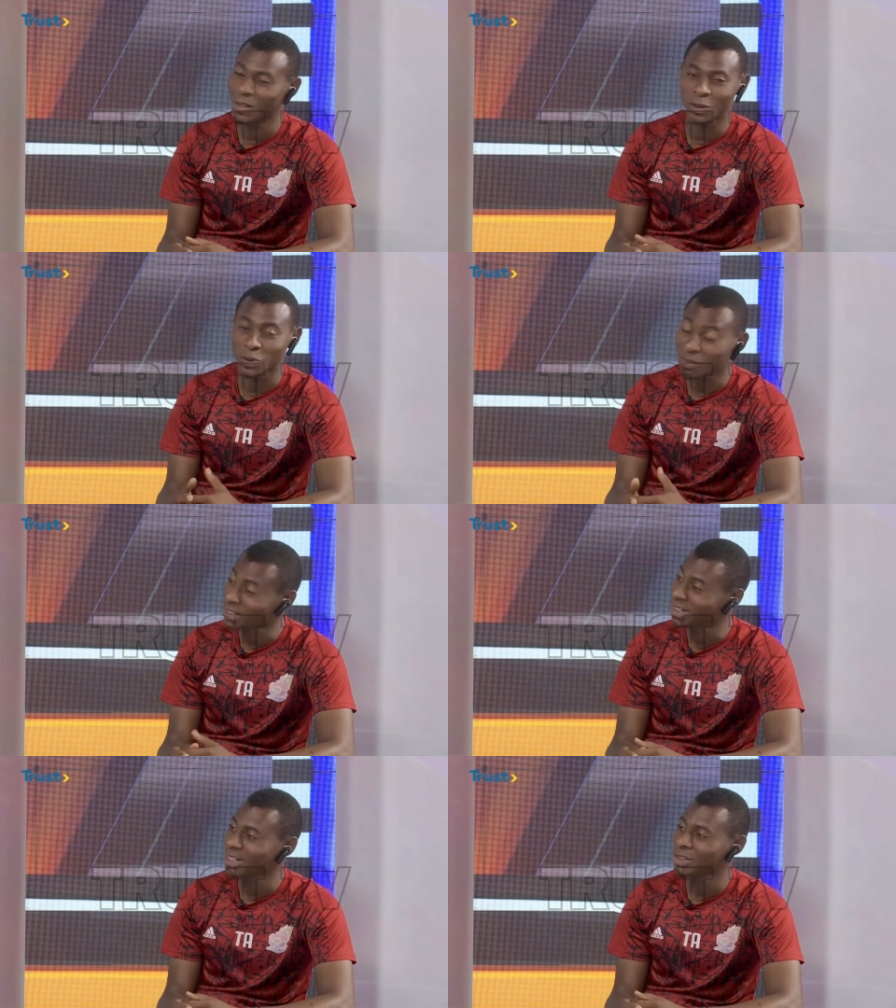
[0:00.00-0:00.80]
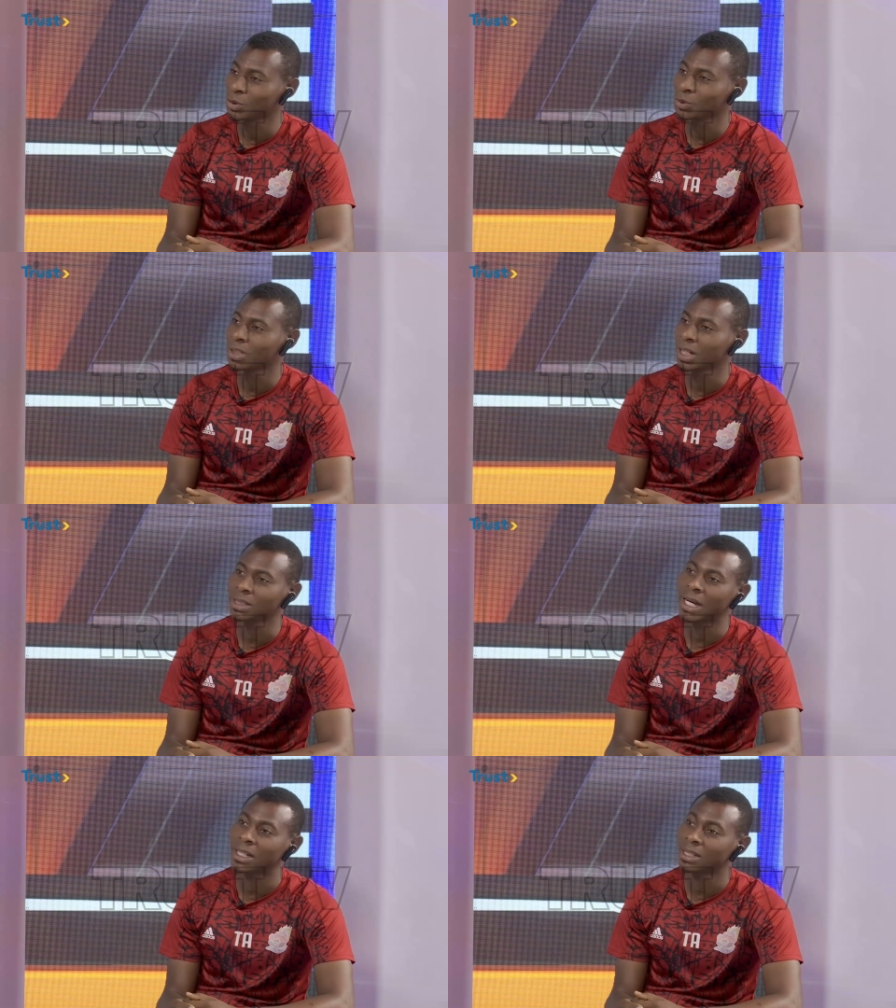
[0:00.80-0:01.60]
controversial issue
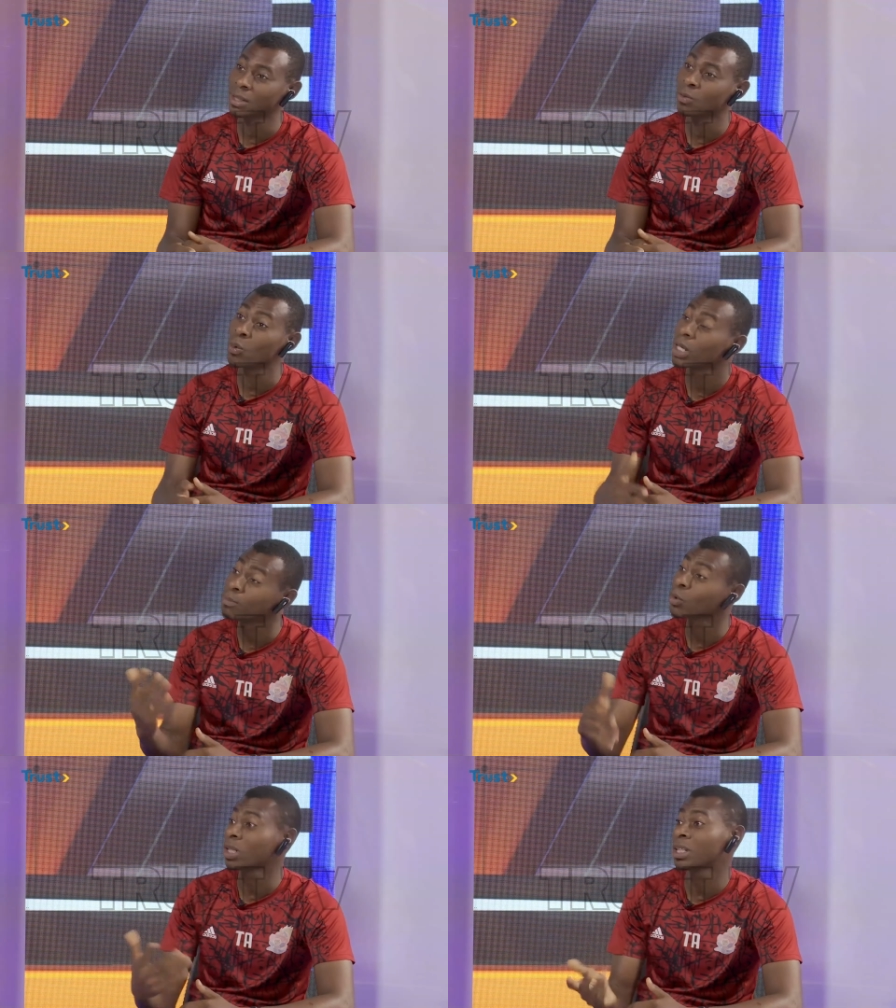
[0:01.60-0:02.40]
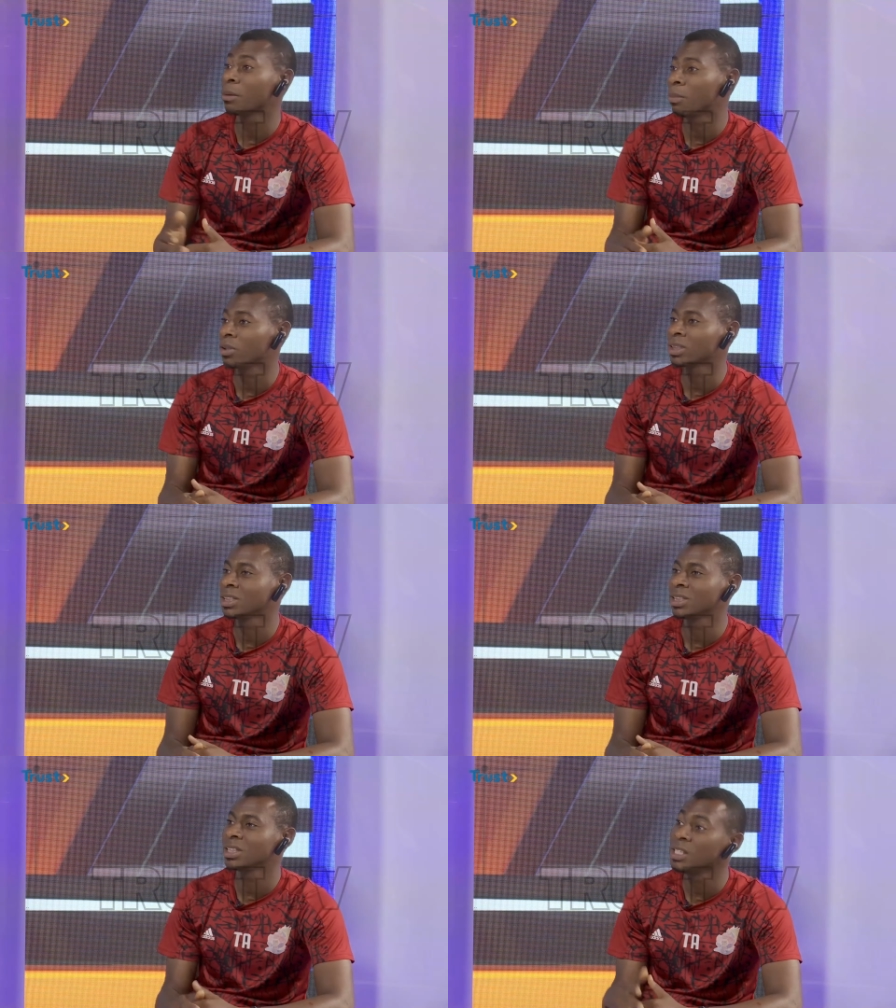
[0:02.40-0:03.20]
that I think we'll keep talking about
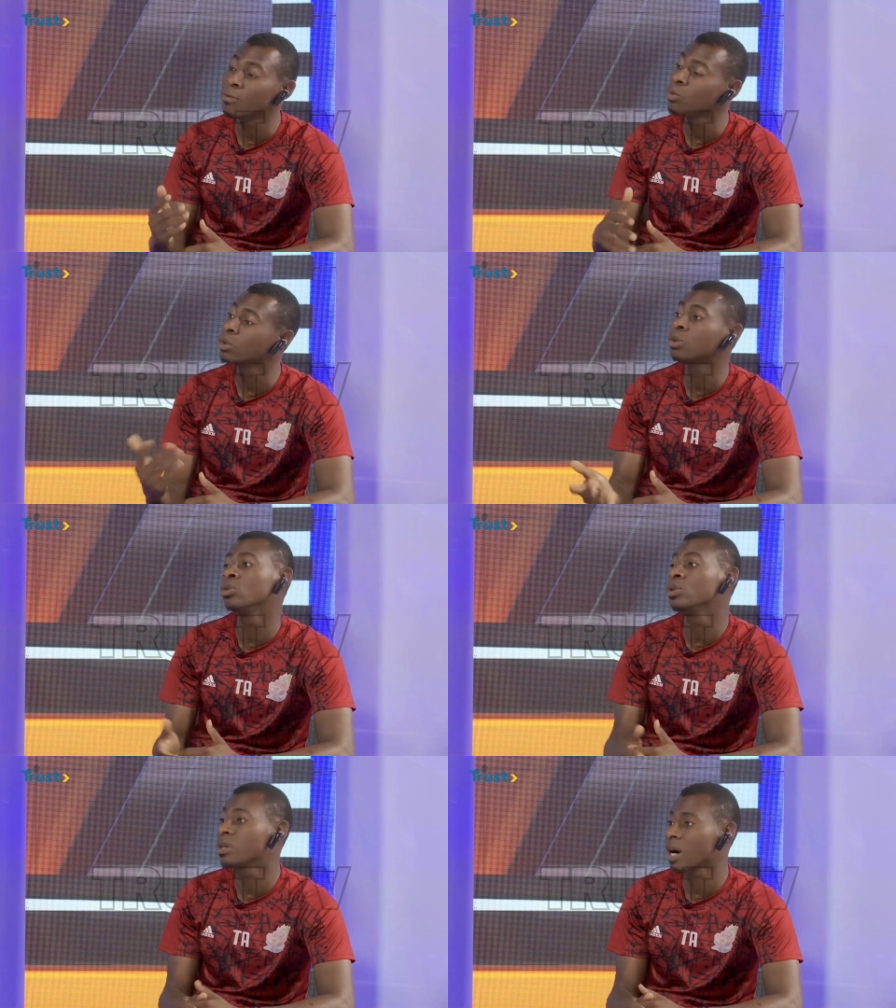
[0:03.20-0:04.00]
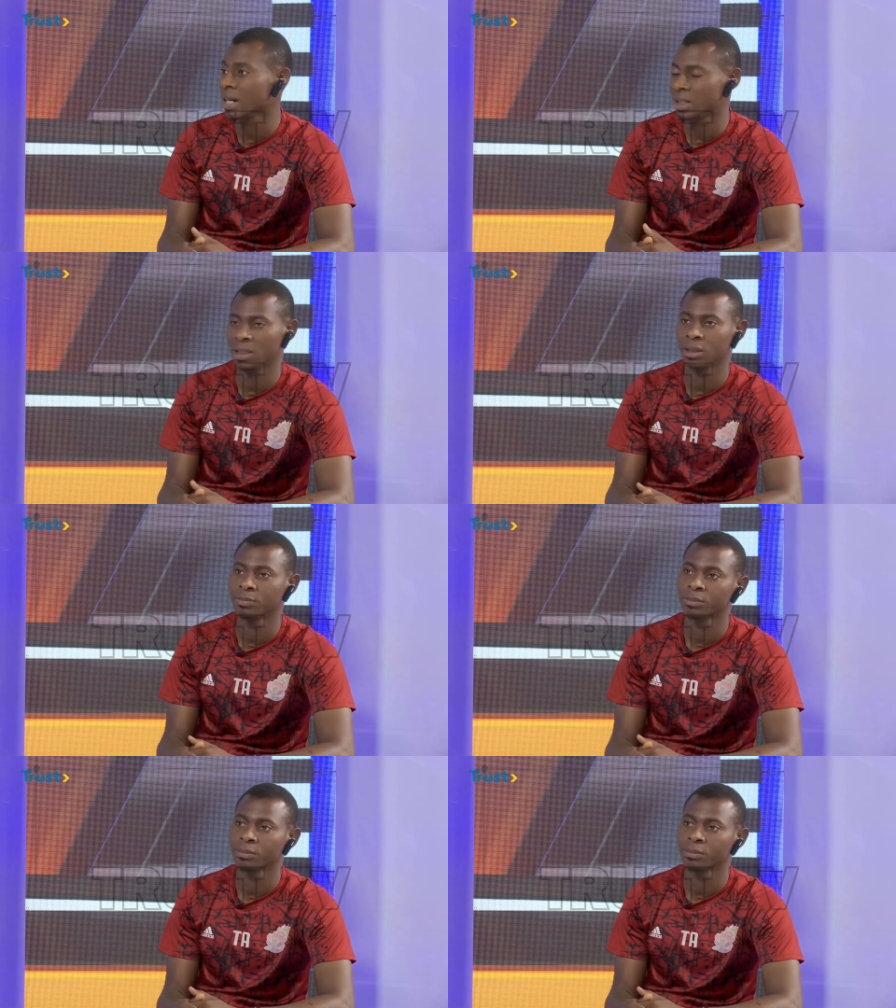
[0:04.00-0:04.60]
it if we don't do the right thing.